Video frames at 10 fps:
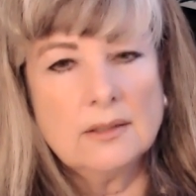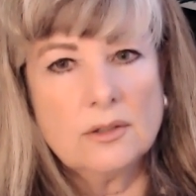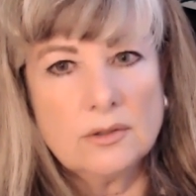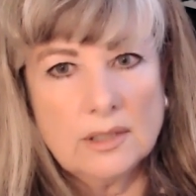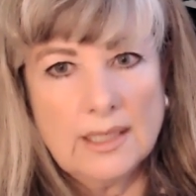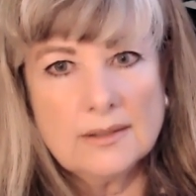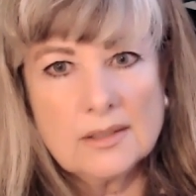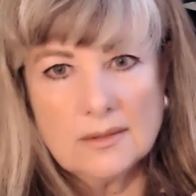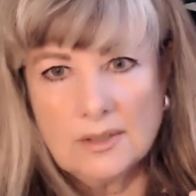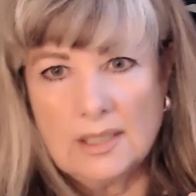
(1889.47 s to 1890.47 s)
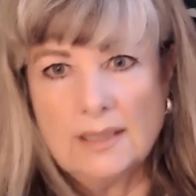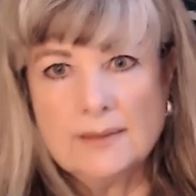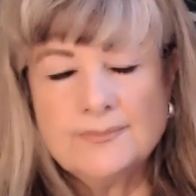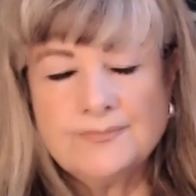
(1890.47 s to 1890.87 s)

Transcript: creativity